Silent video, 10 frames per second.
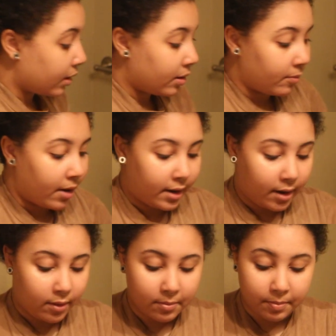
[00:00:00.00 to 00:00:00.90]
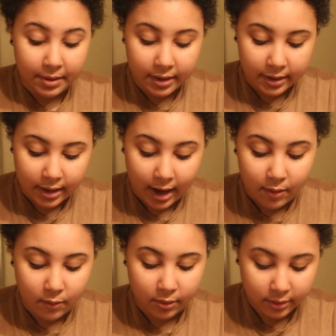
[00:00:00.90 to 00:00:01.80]
come right out. But
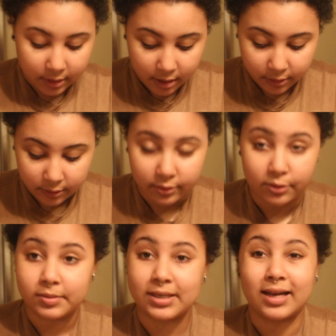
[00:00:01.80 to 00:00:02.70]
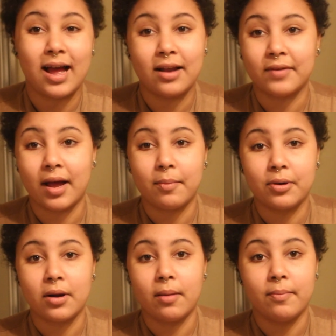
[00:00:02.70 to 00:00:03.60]
I ordered color oops. It kind of got
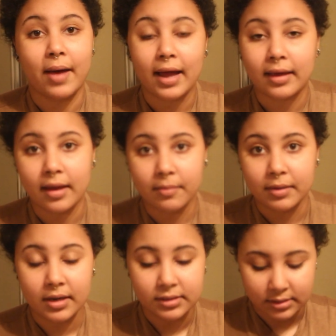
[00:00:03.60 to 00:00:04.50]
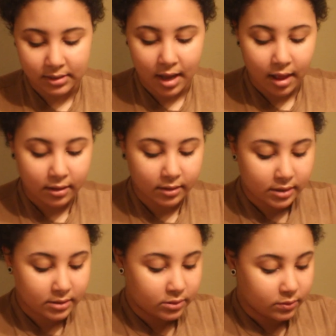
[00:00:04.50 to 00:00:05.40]
put on back end because it's the
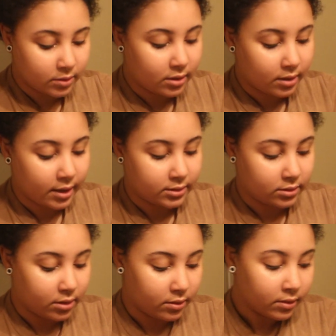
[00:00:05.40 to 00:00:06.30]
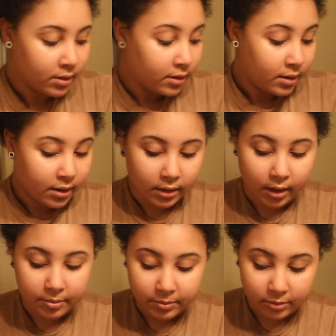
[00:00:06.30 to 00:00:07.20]
holidays this week. You guys know a
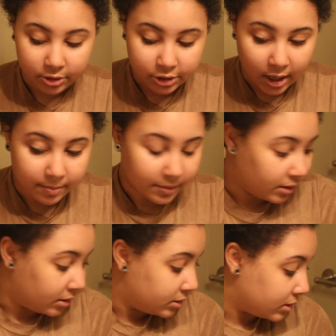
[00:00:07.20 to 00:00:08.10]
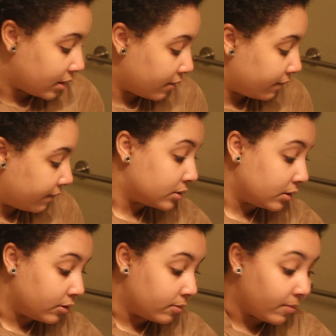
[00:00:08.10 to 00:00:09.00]
lot of people are shopping and stuff.
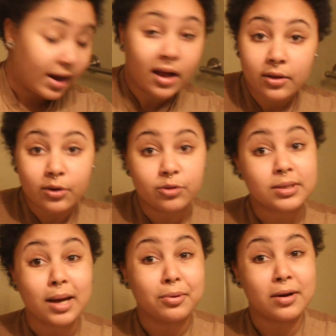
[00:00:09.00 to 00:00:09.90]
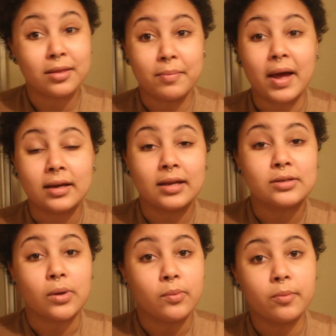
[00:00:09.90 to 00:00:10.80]
So my color oops got put on the back end,
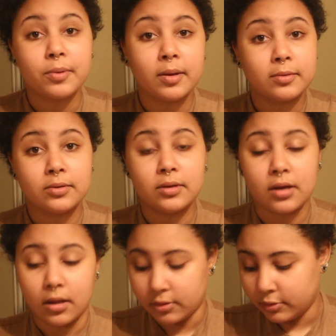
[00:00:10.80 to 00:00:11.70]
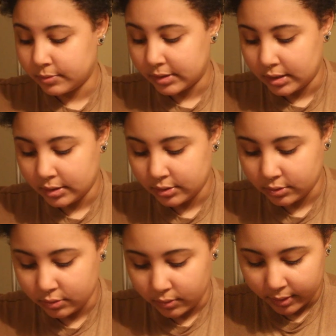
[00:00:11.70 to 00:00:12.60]
so I won't be able to do the color oops in this
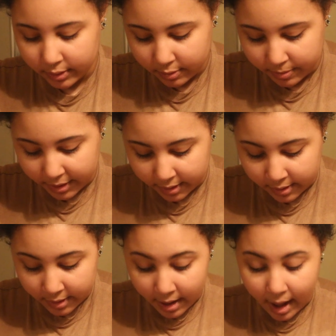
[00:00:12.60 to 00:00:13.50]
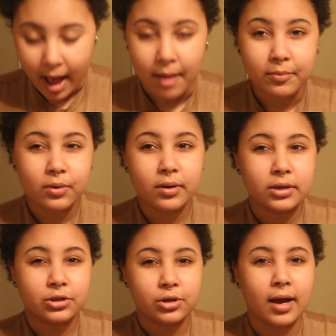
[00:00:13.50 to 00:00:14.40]
tutorial, but I'm
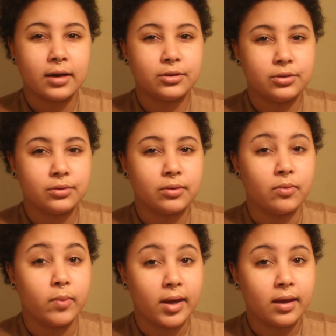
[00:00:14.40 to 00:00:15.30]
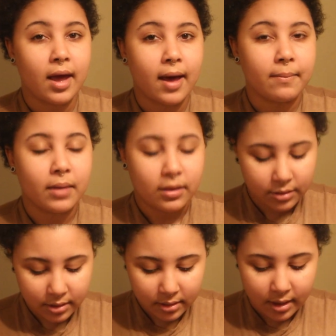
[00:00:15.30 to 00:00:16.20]
going to try to do the wig cap
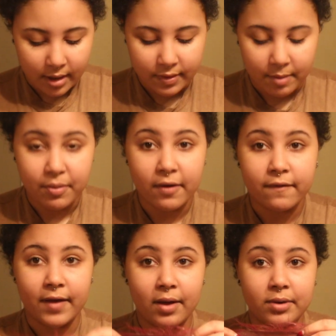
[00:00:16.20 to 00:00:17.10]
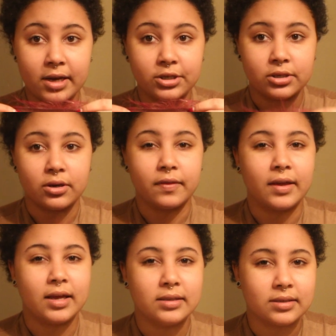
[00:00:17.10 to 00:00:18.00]
method and then put foundation on
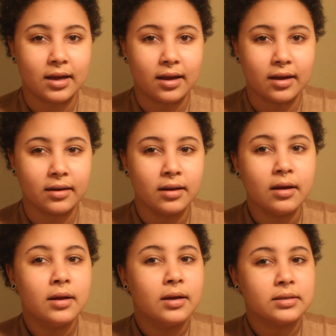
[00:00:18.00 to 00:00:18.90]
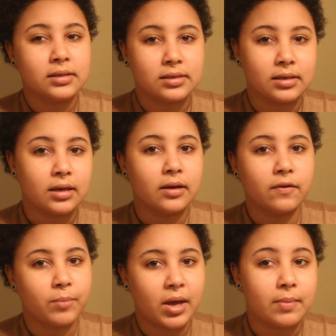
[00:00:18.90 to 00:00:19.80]
the inside to see
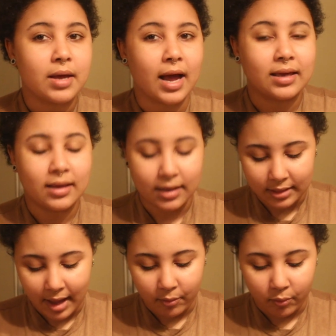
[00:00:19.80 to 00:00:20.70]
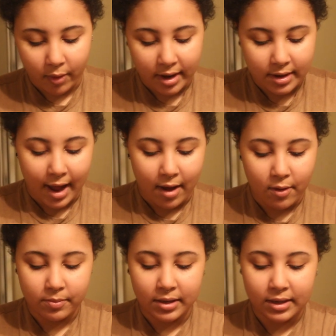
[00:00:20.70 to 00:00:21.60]
if maybe I can get that red
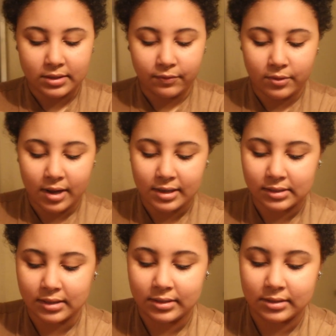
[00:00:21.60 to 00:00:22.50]
out because if you guys can